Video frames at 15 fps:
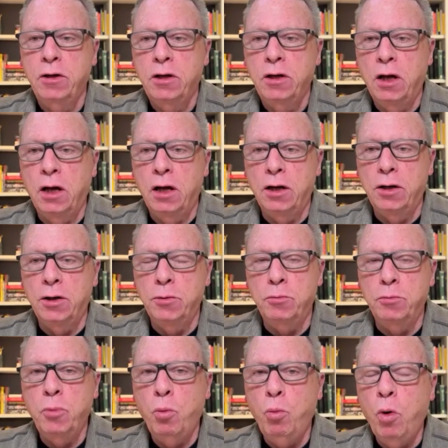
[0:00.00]

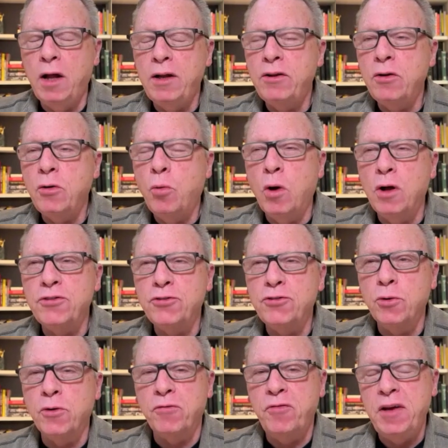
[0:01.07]
What
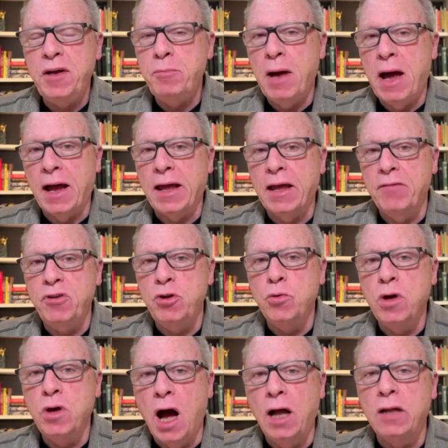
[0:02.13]
sort of feedback have you
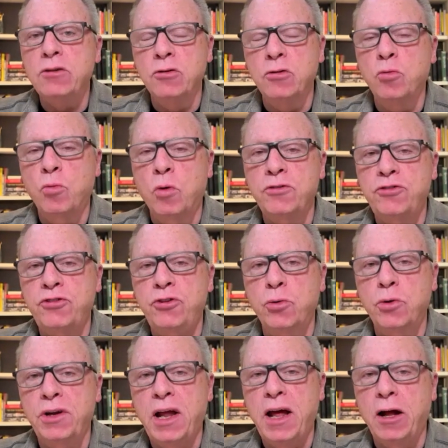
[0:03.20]
gotten once you
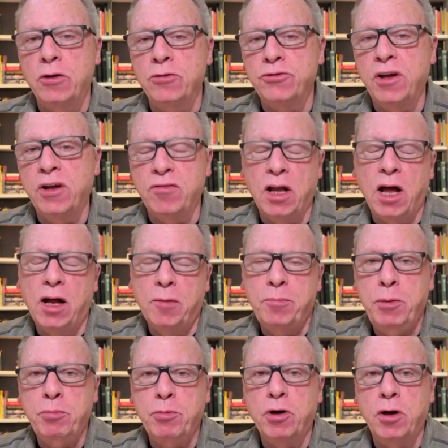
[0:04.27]
announced? Have a lot of
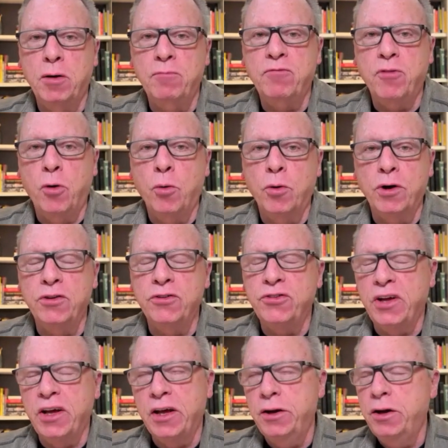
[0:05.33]
people come forward and
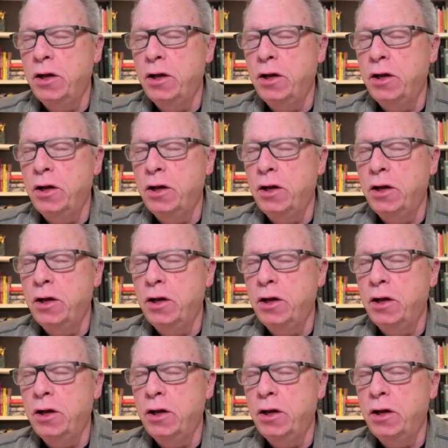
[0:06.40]
said,